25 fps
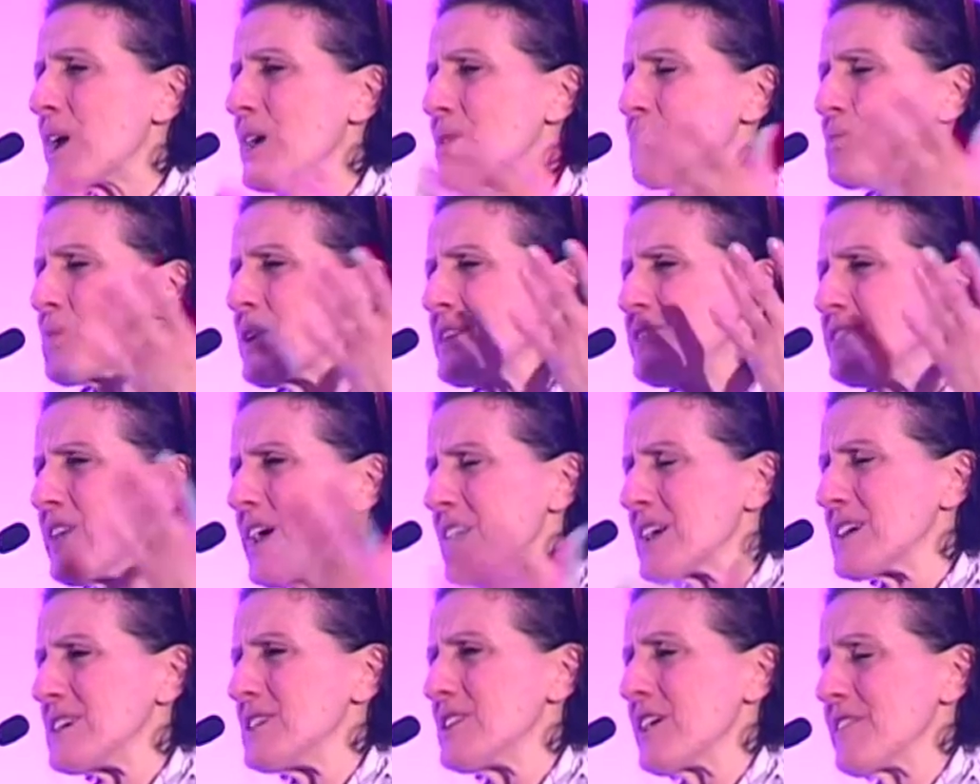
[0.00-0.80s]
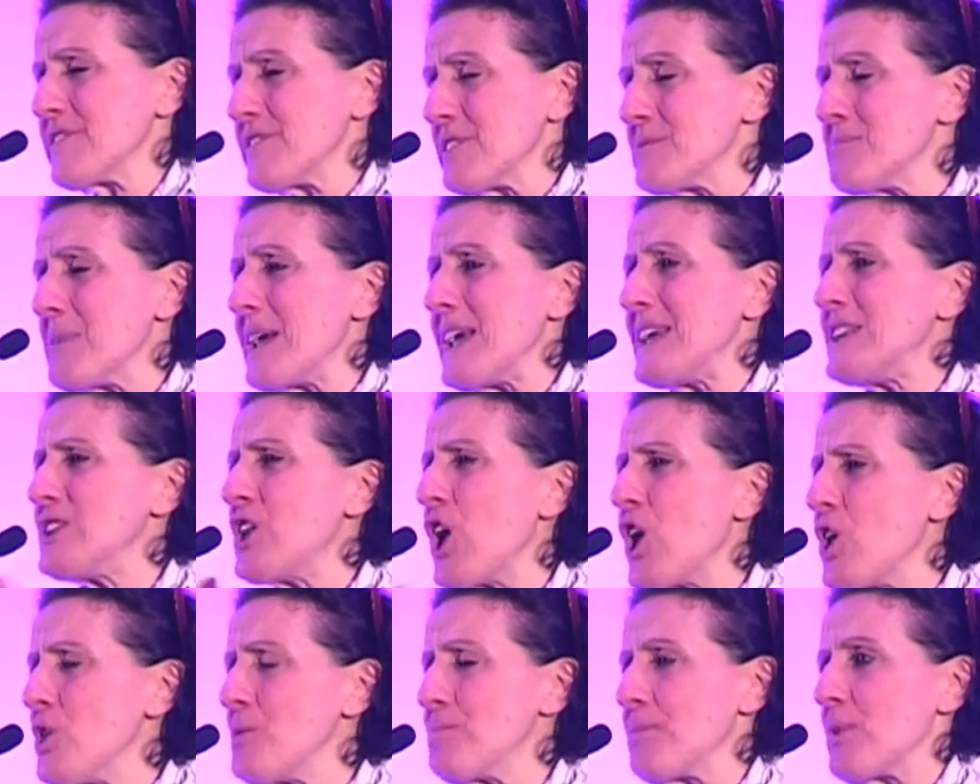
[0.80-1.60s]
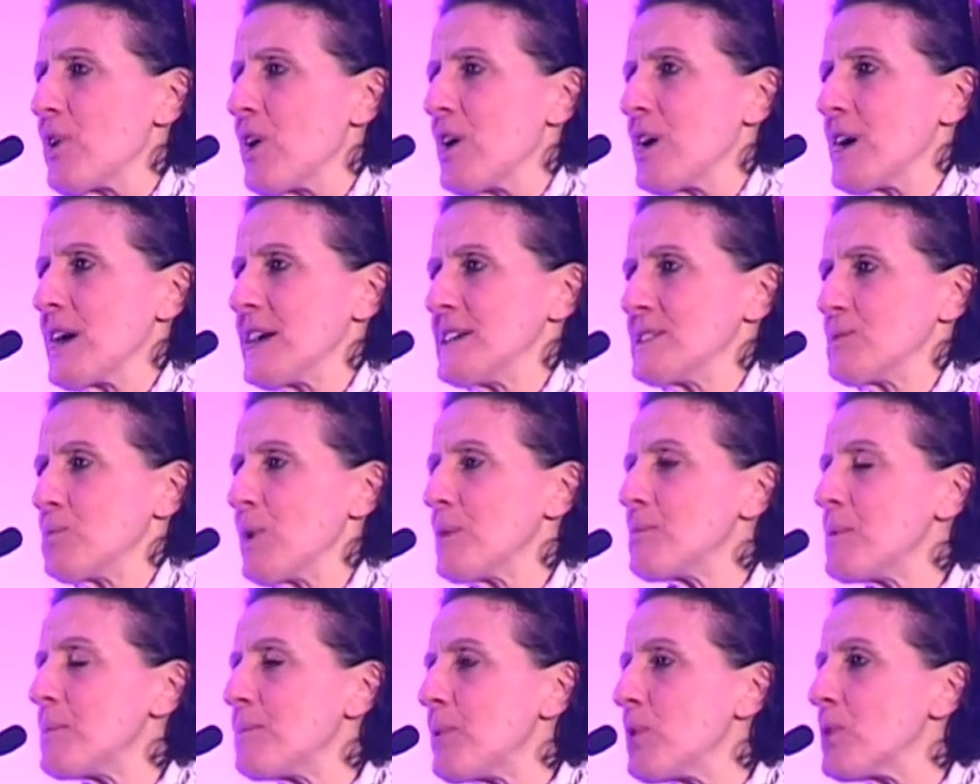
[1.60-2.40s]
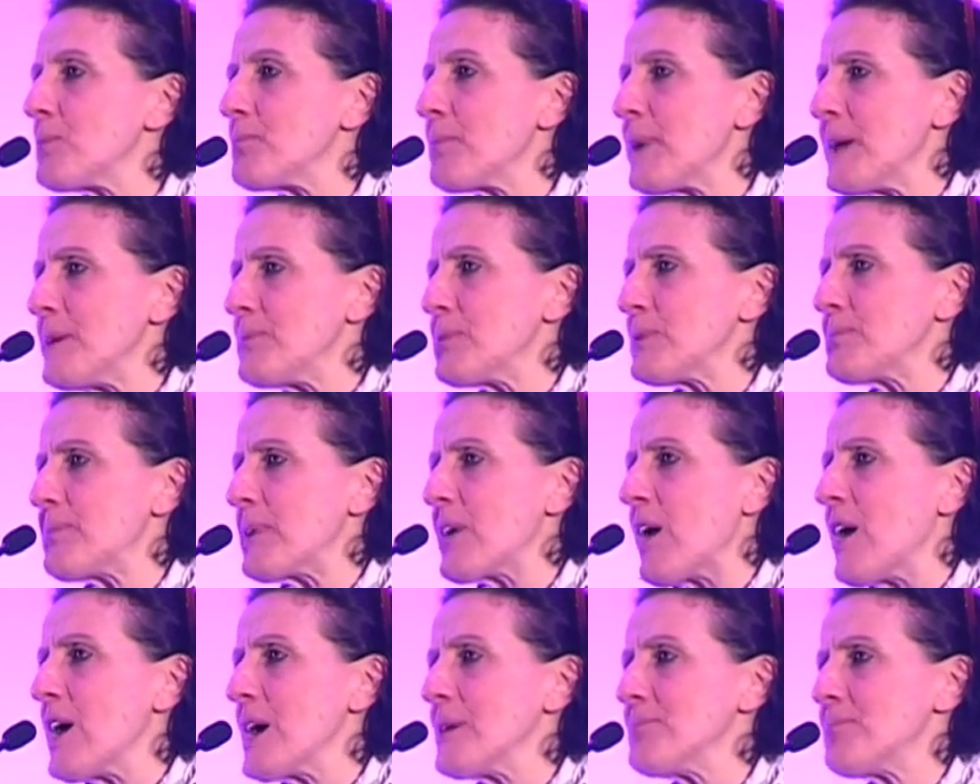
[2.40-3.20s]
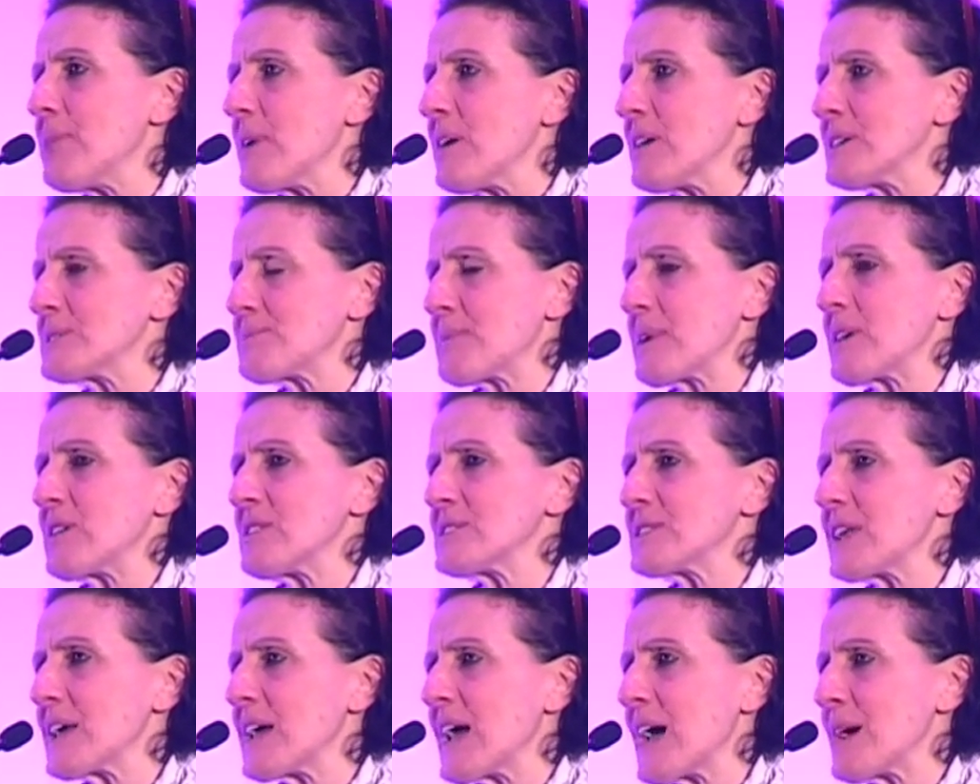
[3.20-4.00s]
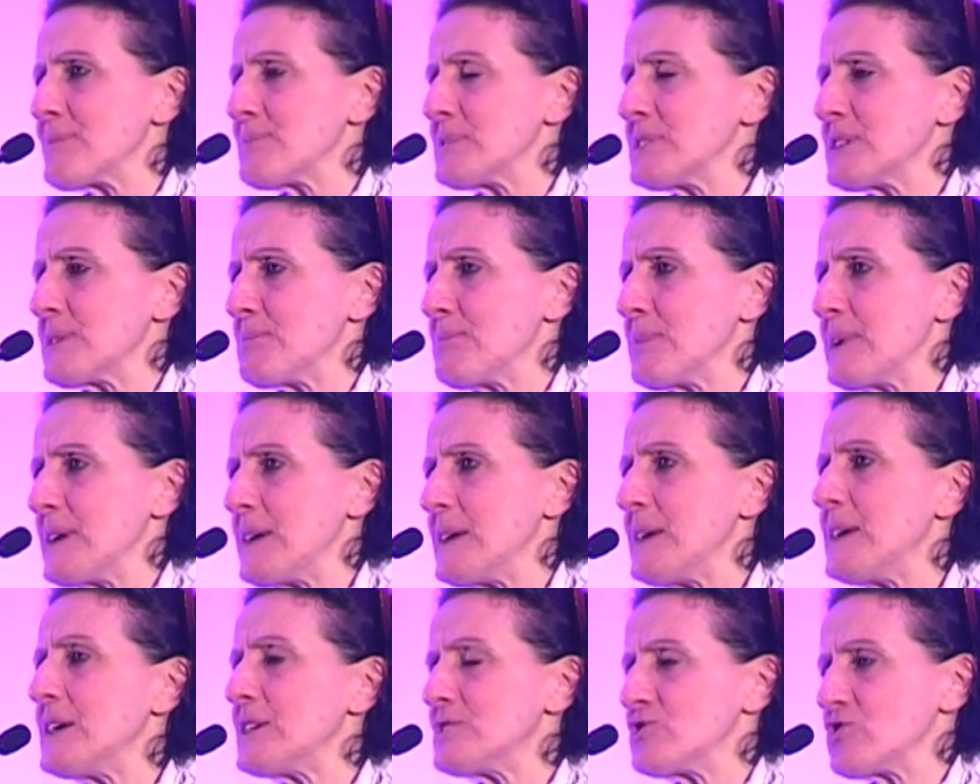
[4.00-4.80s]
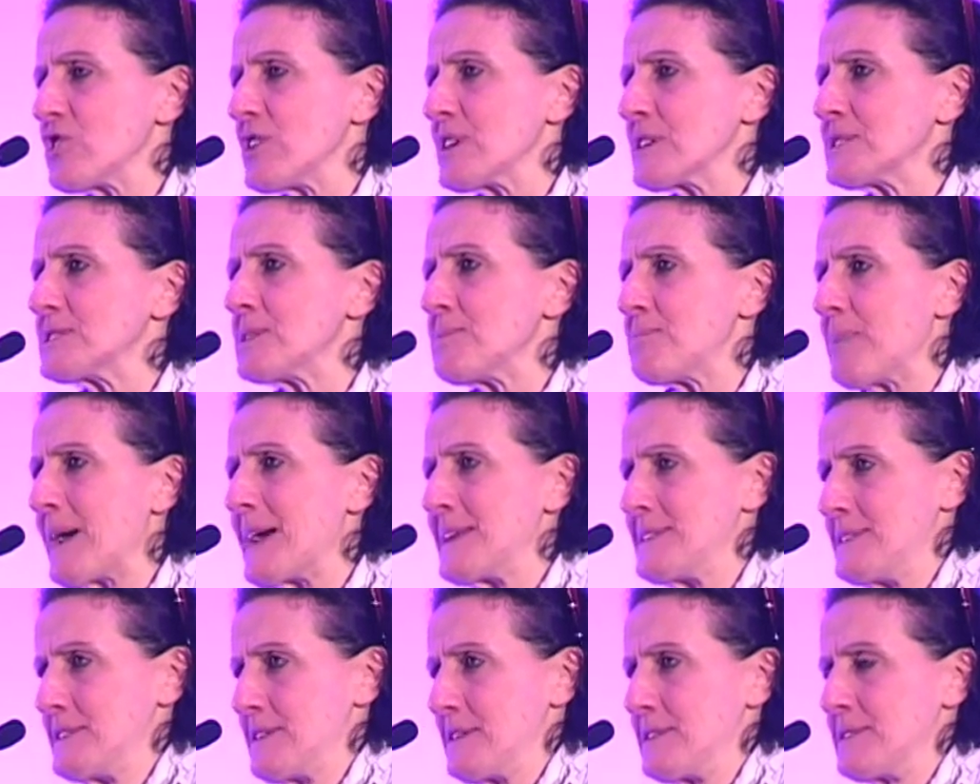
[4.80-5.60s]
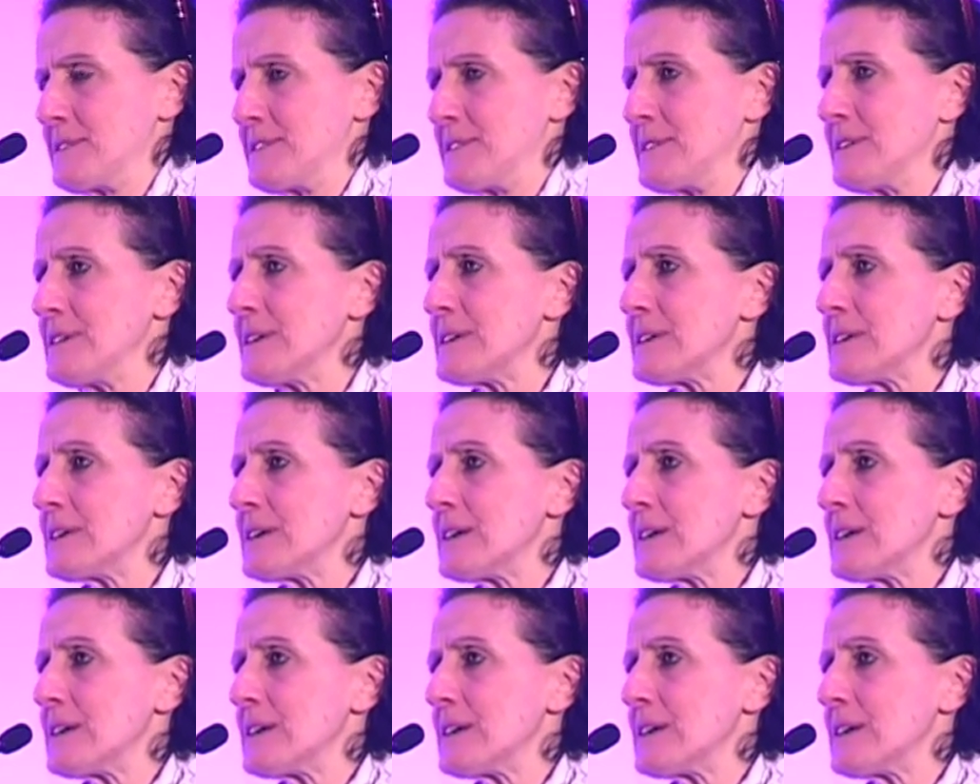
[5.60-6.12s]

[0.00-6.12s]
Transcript: with, for me, no crime, where we put people behind bars because they happen to be drug dependent?